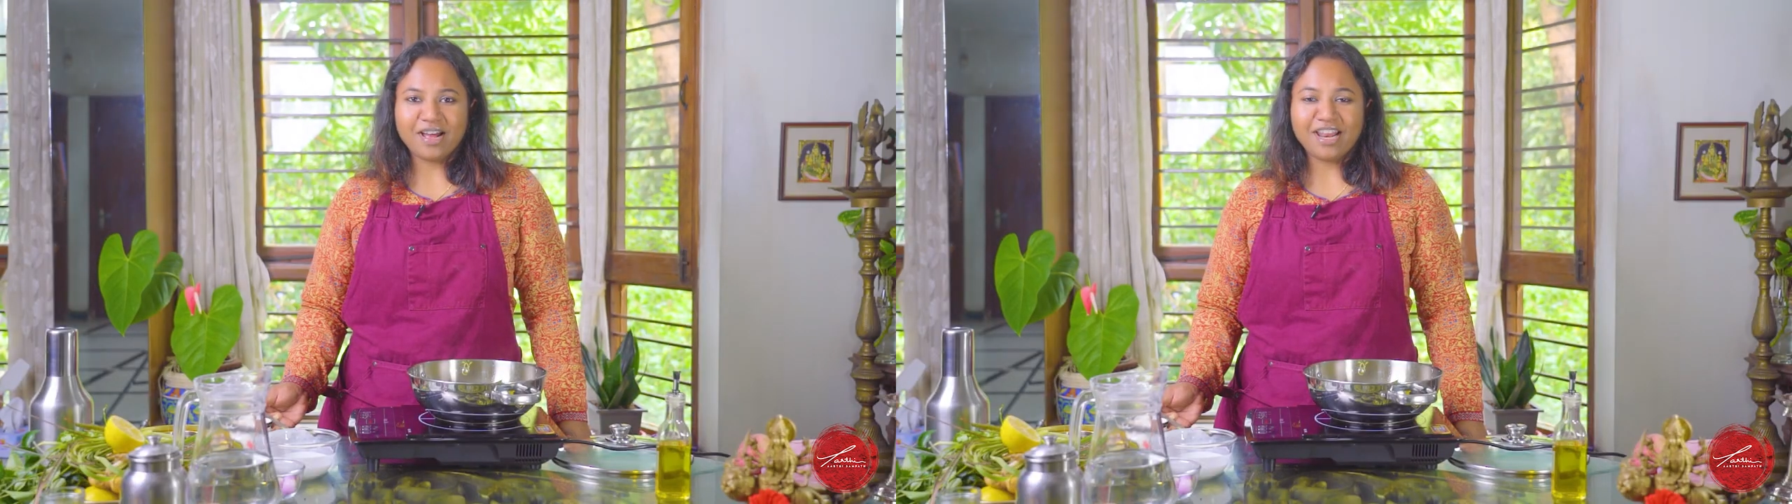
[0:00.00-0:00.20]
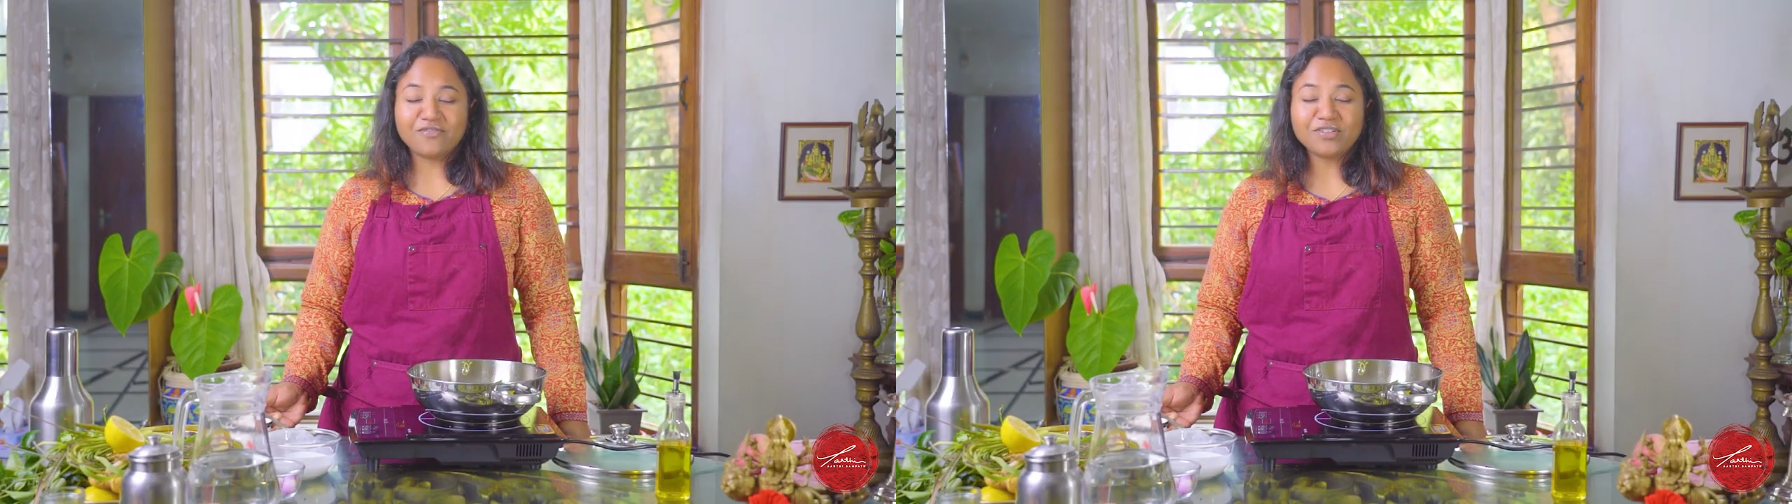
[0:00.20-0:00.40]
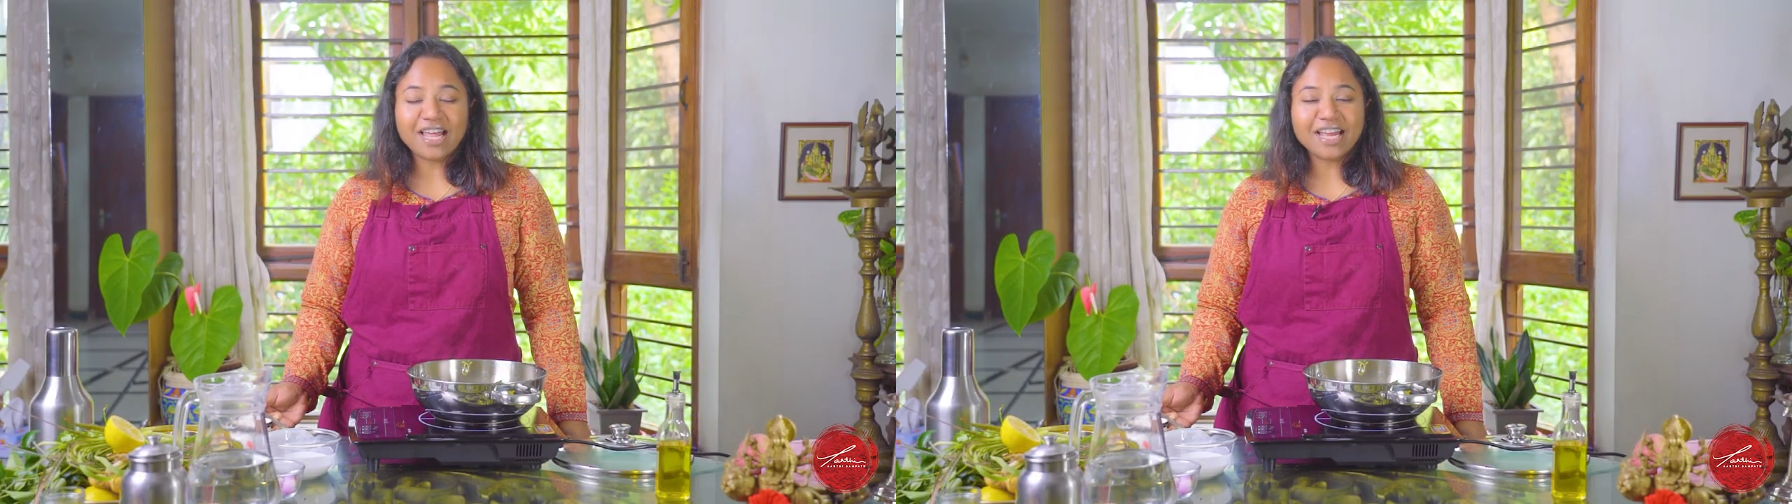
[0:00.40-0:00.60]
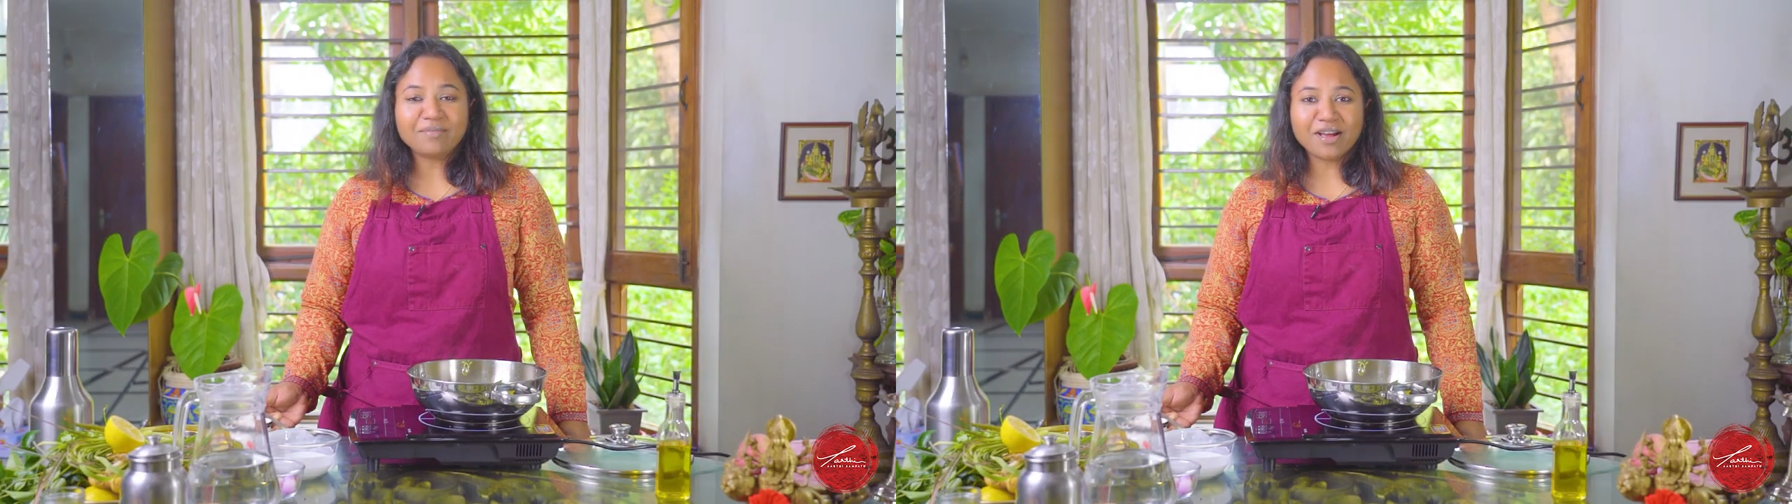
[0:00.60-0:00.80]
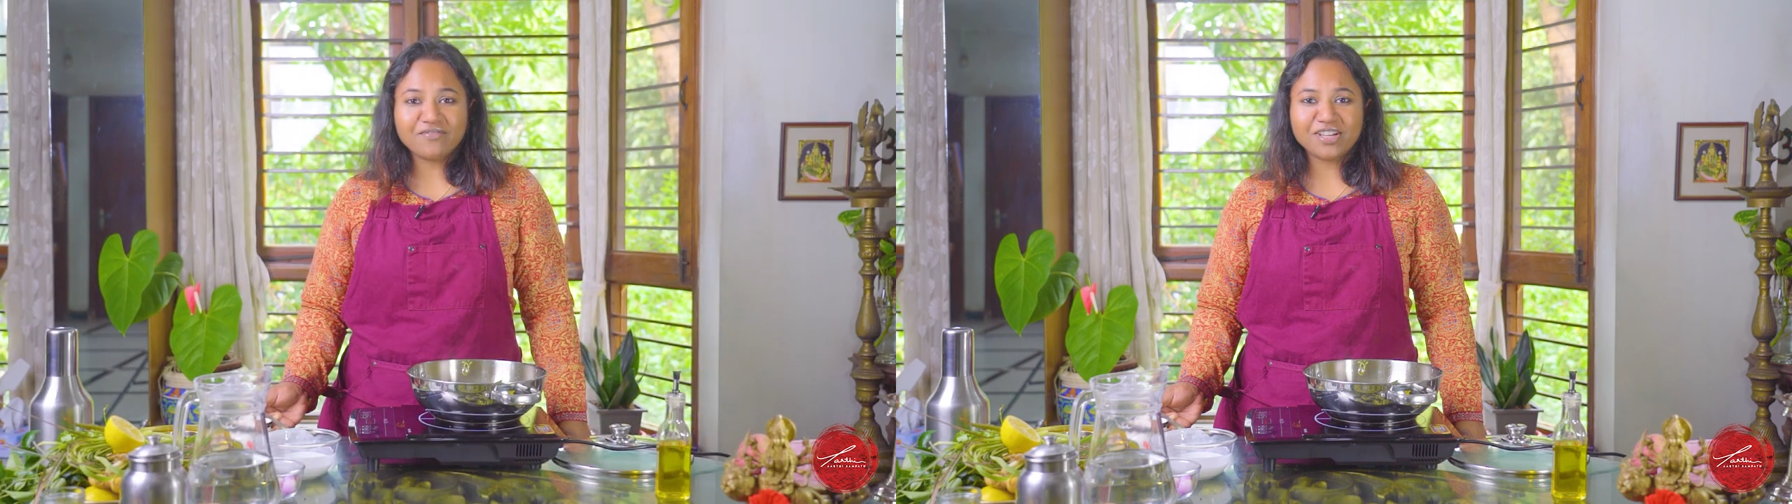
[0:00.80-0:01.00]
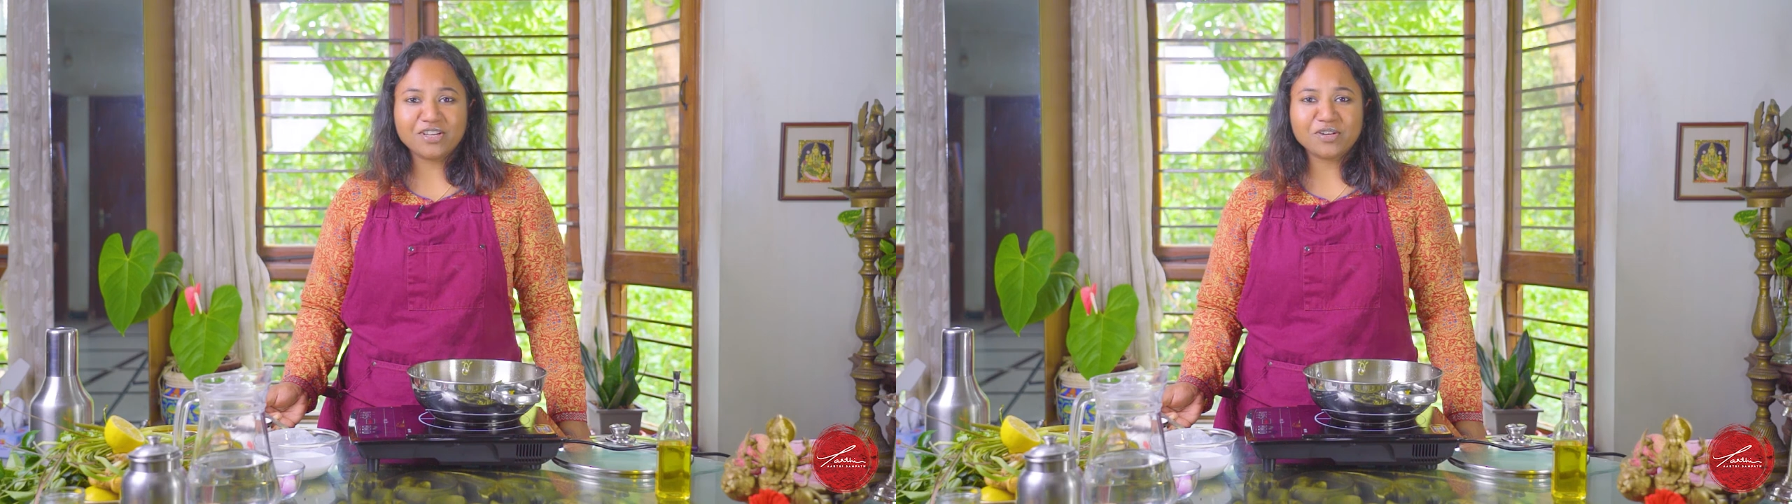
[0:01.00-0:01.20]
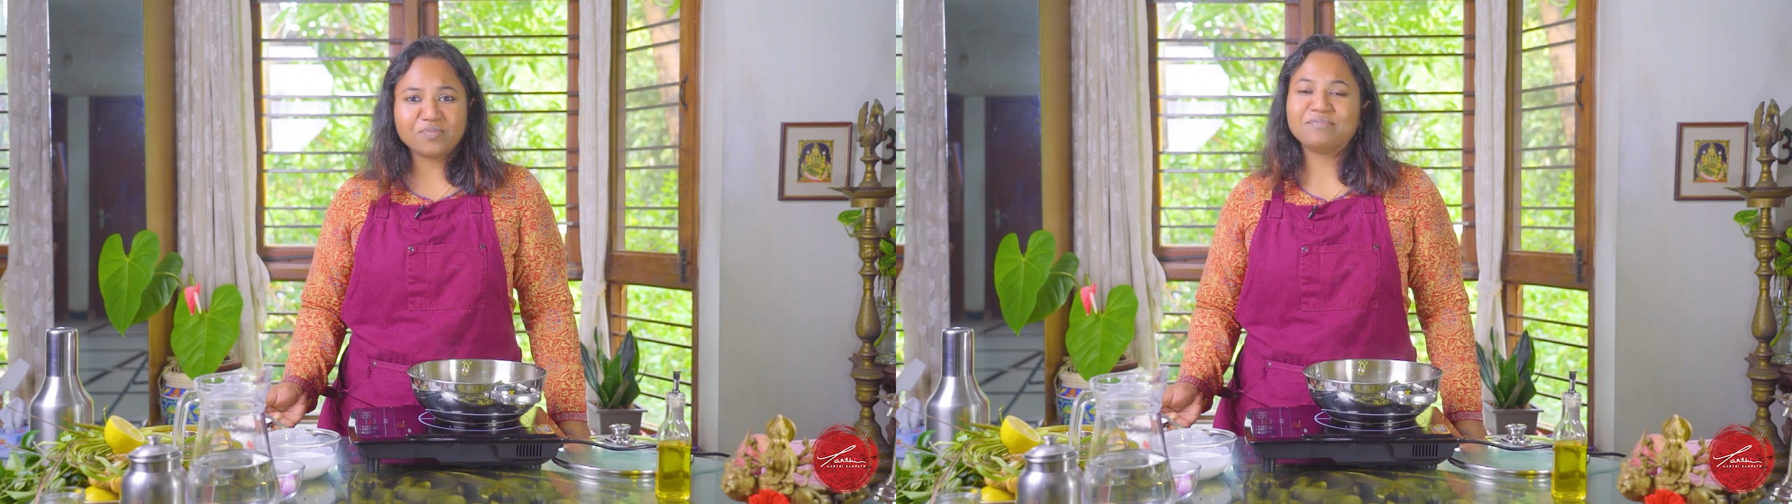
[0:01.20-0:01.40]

And if you like my video,